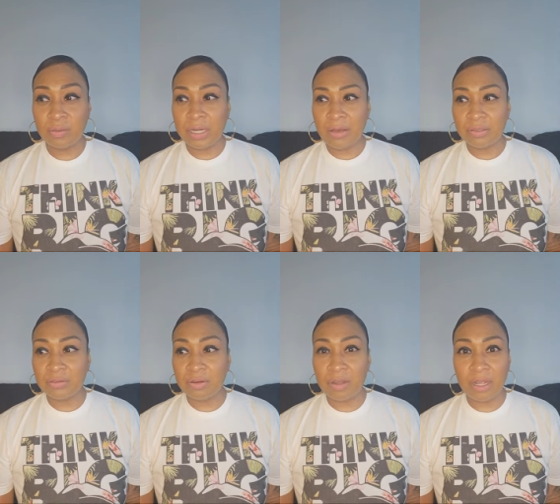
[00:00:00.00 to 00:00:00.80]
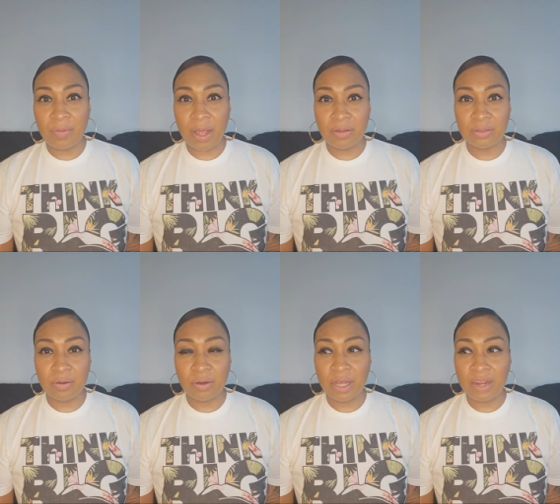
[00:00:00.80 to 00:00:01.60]
when I was growing up, I was
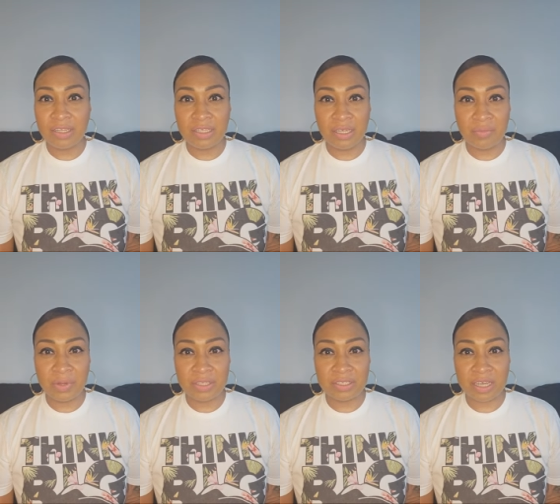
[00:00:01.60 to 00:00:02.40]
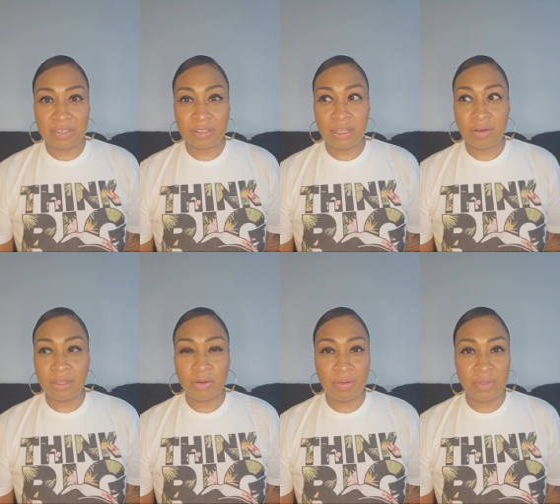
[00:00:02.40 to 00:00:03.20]
called anything but Natasha. They only
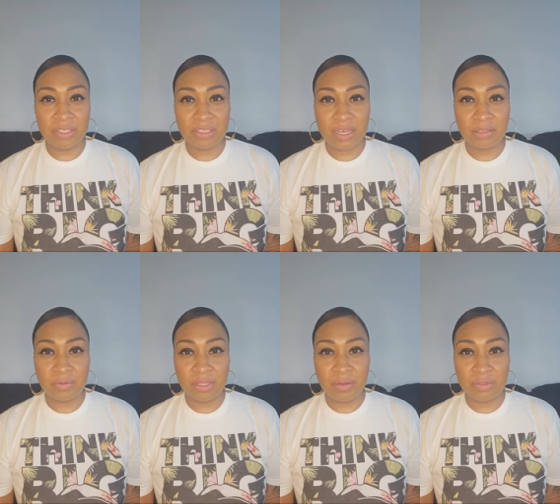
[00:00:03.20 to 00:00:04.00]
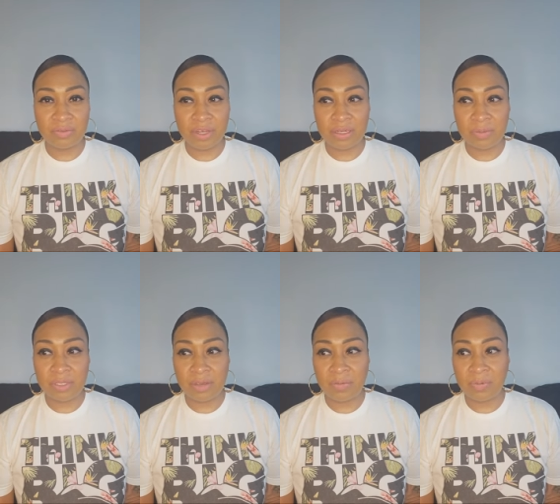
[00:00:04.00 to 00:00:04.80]
called me Natasha when they was fucking
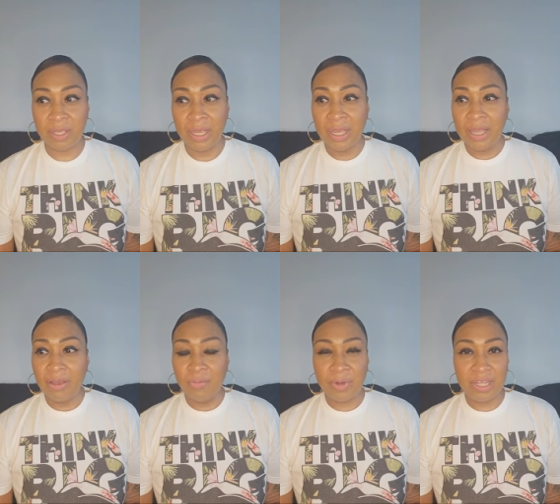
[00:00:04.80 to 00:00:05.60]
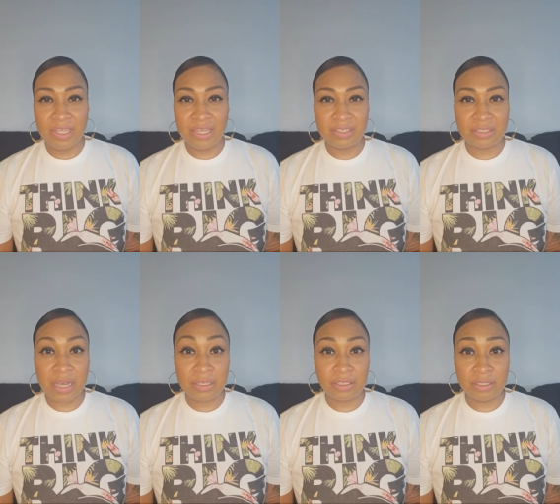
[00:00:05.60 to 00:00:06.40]
upset with me. But it's
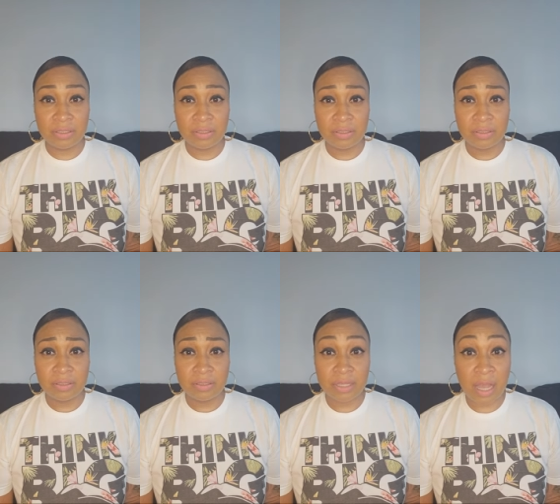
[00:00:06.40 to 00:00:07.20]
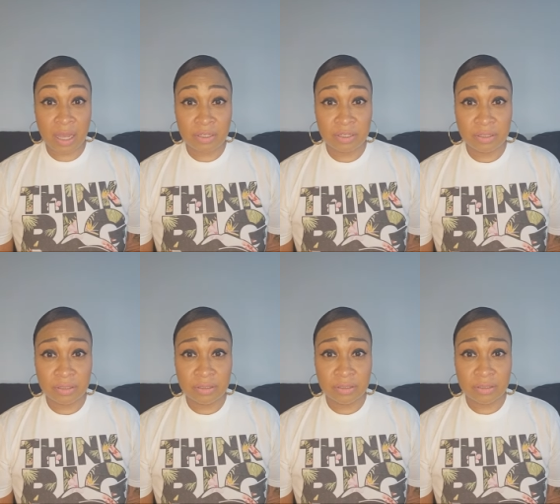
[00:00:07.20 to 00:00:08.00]
Tasha, Tosh,
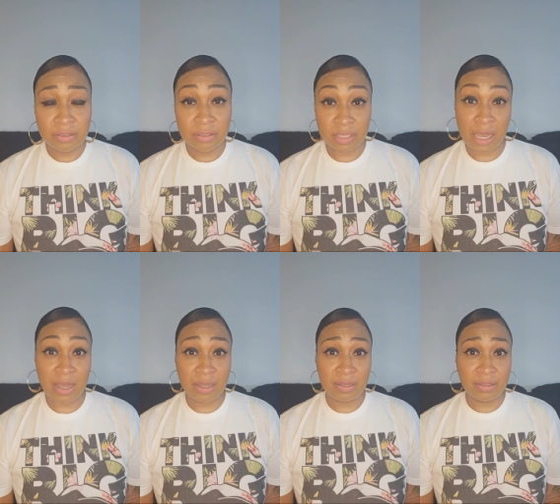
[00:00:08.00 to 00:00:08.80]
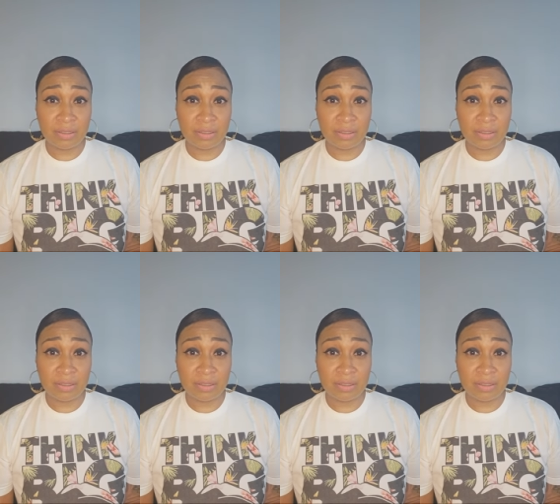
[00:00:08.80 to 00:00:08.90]
Ty,